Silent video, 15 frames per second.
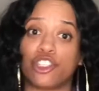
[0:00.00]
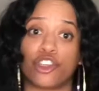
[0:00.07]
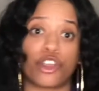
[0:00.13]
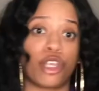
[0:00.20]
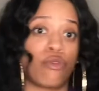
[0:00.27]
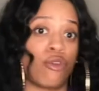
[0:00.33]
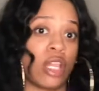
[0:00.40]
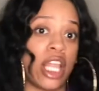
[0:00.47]

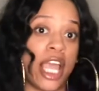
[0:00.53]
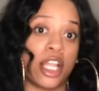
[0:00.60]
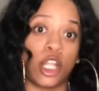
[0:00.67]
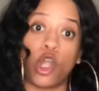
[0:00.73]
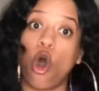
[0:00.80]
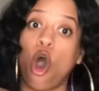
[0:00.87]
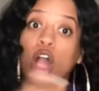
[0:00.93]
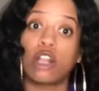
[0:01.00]
circulated
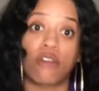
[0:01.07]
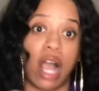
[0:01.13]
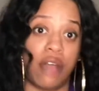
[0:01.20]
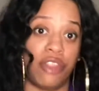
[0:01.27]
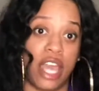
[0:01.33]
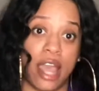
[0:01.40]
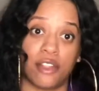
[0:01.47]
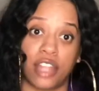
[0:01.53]
all
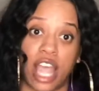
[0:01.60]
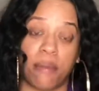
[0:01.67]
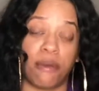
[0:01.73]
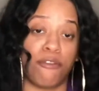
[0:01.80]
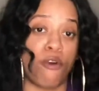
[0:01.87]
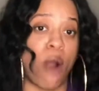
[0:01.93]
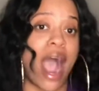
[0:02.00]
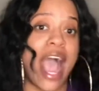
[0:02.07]
around the internet
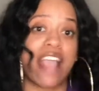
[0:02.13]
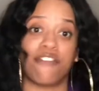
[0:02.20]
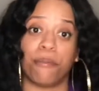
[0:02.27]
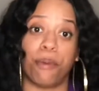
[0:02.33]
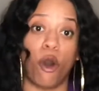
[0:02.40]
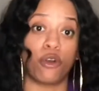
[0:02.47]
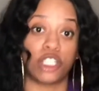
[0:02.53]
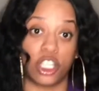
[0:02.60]
before I even
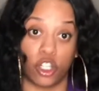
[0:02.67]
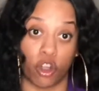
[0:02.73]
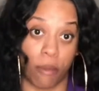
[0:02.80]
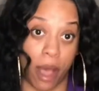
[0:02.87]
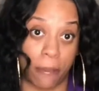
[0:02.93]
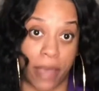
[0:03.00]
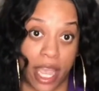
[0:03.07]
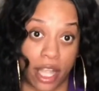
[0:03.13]
posted it on
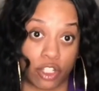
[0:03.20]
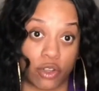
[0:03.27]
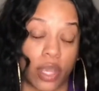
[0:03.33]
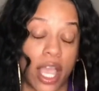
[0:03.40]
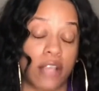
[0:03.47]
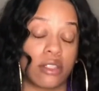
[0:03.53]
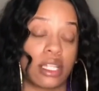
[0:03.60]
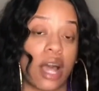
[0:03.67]
my page,
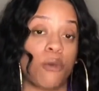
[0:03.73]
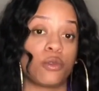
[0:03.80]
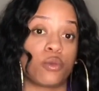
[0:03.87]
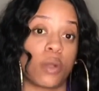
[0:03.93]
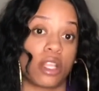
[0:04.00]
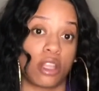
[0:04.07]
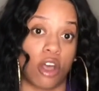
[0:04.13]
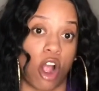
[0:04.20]
okay? So that was
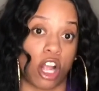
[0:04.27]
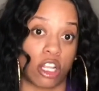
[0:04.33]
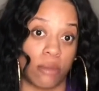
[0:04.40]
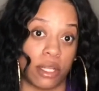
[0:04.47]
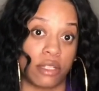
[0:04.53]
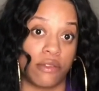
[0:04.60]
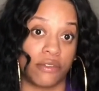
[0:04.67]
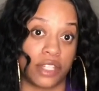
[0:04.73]
one of the
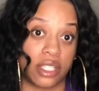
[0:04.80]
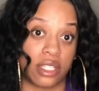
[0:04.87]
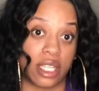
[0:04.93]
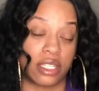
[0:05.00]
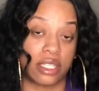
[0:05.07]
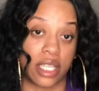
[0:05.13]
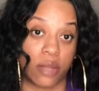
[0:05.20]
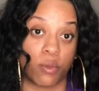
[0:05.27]
arguments 50
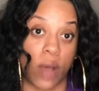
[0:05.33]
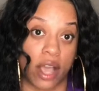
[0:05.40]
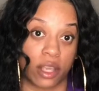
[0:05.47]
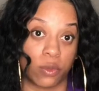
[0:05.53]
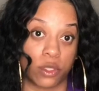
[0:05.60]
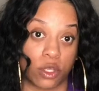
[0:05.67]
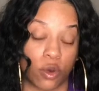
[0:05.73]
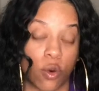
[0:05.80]
Cent said while he
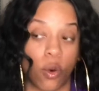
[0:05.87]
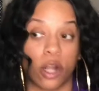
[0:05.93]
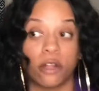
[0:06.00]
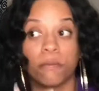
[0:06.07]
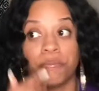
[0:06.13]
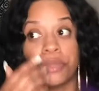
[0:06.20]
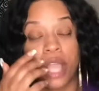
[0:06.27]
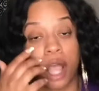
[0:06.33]
was in court.
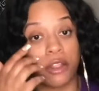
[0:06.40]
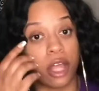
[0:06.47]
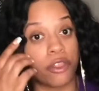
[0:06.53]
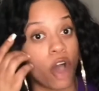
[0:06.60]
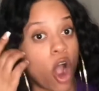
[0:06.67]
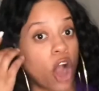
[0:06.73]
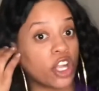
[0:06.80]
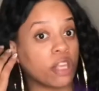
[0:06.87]

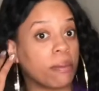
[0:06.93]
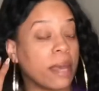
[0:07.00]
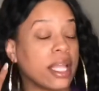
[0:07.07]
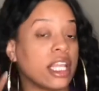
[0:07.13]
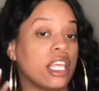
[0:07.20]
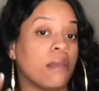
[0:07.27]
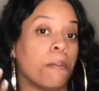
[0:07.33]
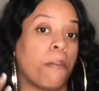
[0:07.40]
Another argument
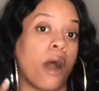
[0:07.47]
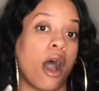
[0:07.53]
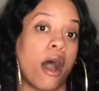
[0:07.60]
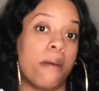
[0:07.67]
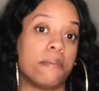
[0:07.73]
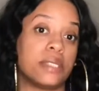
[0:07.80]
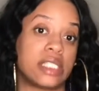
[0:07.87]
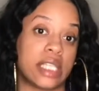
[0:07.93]
he
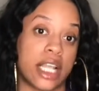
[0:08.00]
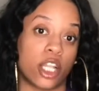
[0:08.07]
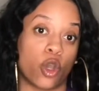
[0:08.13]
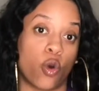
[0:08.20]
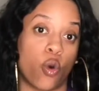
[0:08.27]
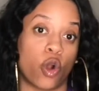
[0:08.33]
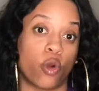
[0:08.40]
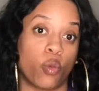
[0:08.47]
said in
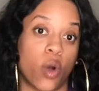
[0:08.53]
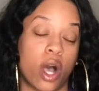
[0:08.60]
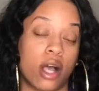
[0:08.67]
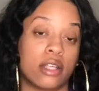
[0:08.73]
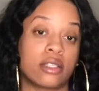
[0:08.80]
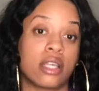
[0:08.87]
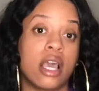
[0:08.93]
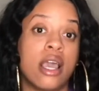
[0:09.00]
court
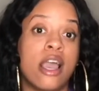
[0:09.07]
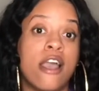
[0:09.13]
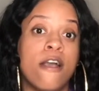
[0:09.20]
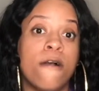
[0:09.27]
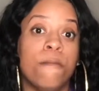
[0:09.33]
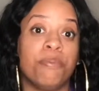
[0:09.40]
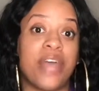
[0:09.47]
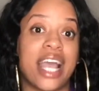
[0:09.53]
was
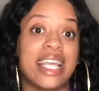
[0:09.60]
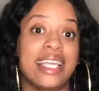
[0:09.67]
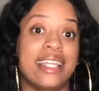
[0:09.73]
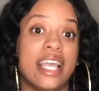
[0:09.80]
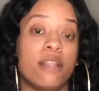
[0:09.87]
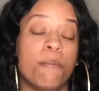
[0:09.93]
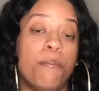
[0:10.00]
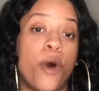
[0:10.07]
that he
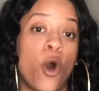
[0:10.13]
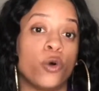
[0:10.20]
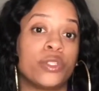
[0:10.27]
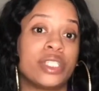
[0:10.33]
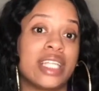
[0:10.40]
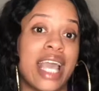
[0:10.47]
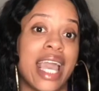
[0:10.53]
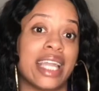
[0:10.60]
didn't
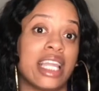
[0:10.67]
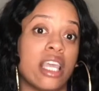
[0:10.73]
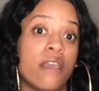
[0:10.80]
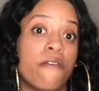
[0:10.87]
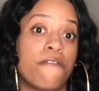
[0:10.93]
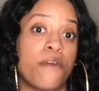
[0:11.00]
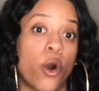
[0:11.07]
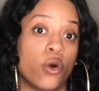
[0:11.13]
post any
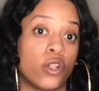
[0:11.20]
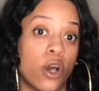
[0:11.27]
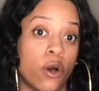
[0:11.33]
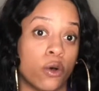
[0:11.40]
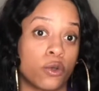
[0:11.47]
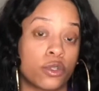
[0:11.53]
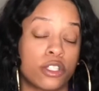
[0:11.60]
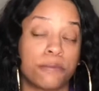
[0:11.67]

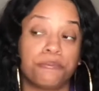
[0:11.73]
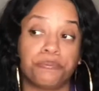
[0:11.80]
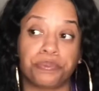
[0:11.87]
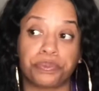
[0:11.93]
photos